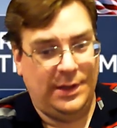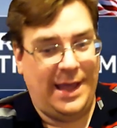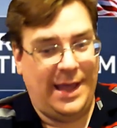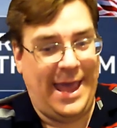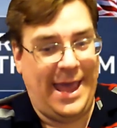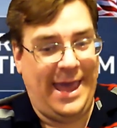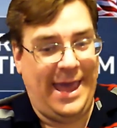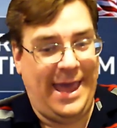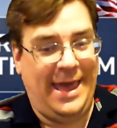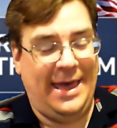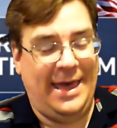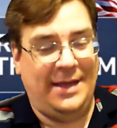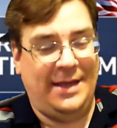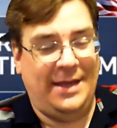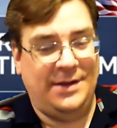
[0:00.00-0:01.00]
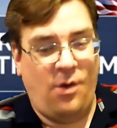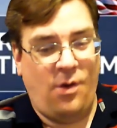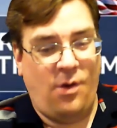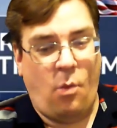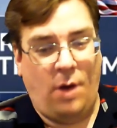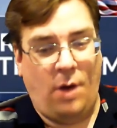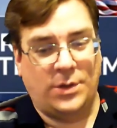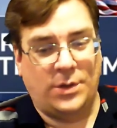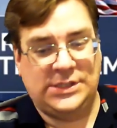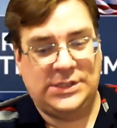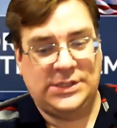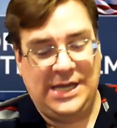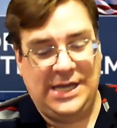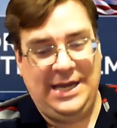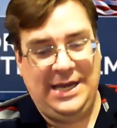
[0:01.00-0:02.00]
and what we're
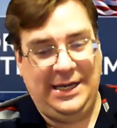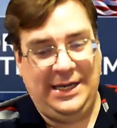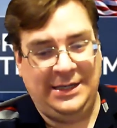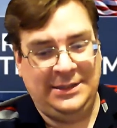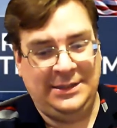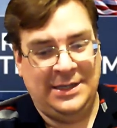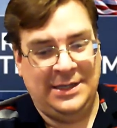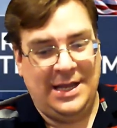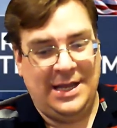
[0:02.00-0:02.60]
seeing